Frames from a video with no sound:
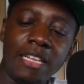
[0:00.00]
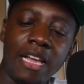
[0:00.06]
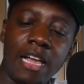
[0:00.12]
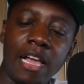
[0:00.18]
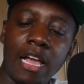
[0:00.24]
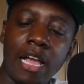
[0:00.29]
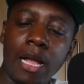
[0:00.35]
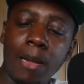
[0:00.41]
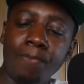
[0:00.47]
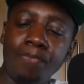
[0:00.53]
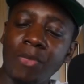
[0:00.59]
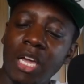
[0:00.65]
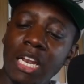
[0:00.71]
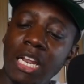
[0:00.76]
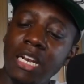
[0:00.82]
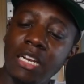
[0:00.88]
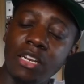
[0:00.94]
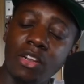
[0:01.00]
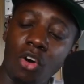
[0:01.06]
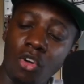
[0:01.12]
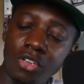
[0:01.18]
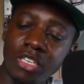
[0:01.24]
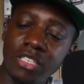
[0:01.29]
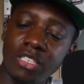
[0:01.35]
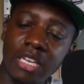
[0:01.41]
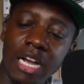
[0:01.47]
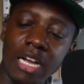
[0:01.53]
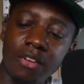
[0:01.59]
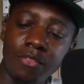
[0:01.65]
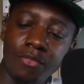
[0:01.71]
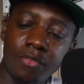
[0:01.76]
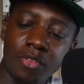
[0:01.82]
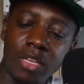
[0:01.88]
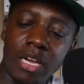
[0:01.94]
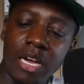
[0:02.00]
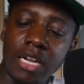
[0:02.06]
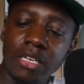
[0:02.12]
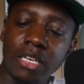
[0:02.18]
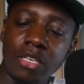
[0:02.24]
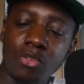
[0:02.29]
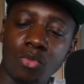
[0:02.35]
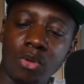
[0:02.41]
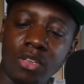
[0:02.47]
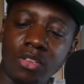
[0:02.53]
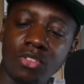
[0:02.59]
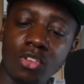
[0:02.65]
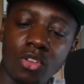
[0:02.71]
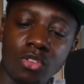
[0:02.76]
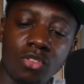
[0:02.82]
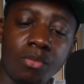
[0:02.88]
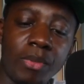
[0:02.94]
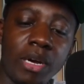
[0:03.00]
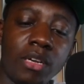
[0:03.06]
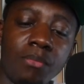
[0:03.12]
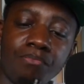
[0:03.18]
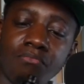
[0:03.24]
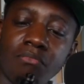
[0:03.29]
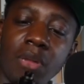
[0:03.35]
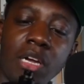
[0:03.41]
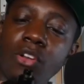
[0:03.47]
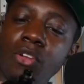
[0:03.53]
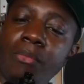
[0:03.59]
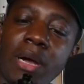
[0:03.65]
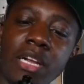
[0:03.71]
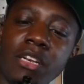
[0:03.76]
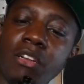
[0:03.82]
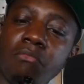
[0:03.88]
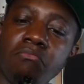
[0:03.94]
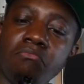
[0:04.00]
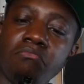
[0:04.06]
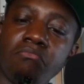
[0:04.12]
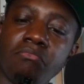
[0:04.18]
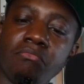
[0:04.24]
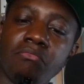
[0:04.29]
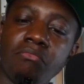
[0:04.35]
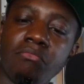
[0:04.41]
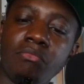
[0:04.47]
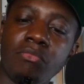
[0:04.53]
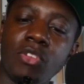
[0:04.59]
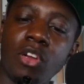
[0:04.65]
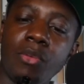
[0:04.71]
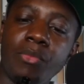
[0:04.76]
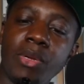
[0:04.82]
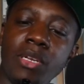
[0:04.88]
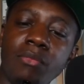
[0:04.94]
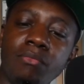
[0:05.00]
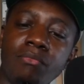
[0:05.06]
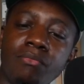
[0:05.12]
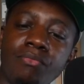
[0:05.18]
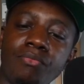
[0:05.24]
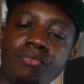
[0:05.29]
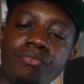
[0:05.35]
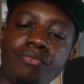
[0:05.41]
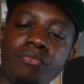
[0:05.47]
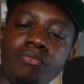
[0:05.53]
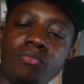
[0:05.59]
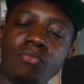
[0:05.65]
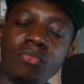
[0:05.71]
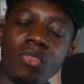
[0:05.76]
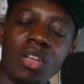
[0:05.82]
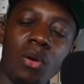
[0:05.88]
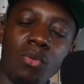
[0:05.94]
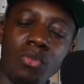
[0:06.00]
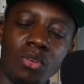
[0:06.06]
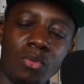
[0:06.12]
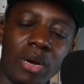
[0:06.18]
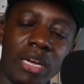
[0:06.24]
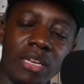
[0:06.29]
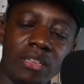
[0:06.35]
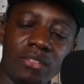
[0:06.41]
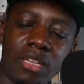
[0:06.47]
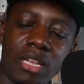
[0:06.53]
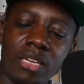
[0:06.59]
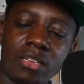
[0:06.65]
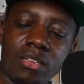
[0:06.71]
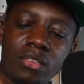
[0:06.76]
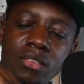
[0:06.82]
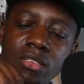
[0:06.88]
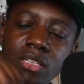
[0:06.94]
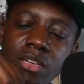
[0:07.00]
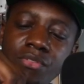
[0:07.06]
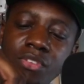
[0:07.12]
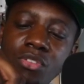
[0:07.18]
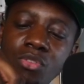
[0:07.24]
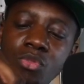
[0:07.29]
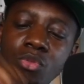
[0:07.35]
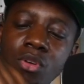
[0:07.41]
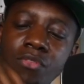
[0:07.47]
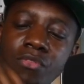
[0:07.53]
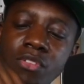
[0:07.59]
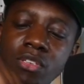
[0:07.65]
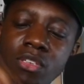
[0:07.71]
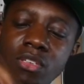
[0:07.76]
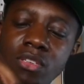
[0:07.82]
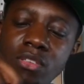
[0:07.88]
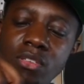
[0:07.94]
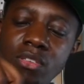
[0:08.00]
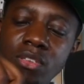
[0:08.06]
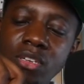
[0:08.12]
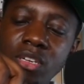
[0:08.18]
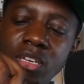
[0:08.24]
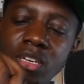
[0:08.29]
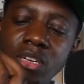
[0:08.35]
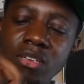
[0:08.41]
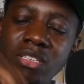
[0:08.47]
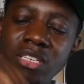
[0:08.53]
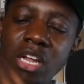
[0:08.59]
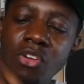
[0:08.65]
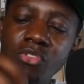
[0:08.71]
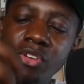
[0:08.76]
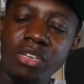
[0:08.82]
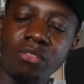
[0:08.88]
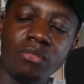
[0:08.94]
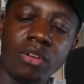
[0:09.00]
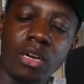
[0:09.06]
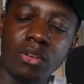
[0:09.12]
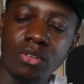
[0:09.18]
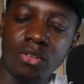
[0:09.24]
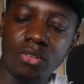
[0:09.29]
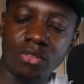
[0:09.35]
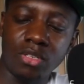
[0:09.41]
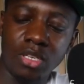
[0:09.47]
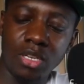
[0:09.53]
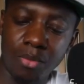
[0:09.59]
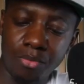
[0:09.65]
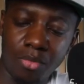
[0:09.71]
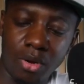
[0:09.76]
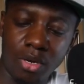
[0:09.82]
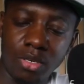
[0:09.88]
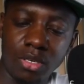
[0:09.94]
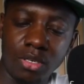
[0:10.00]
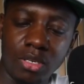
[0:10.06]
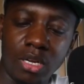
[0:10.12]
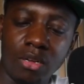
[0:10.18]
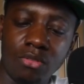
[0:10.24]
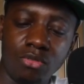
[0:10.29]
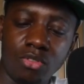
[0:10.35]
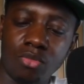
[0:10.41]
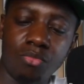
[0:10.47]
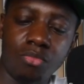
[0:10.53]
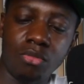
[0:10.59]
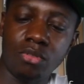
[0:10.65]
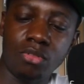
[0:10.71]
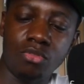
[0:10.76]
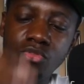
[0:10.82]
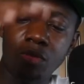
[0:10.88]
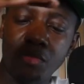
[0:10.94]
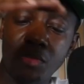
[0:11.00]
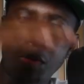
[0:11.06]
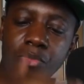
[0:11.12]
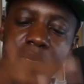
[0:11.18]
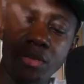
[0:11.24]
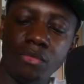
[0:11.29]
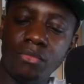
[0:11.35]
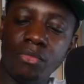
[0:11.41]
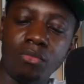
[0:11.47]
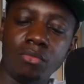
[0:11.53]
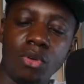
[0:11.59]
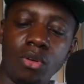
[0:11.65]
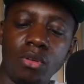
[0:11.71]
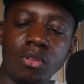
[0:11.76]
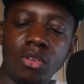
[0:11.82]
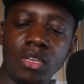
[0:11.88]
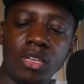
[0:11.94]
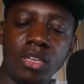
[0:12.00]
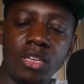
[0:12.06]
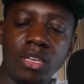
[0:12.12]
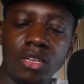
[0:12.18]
I like the whole design for the idea as well. It's not so bad, I don't mind it, you know what I mean? I wonder why there's like, you have to screw off the Delrin. I don't see the point in that, just put the drip tip in. But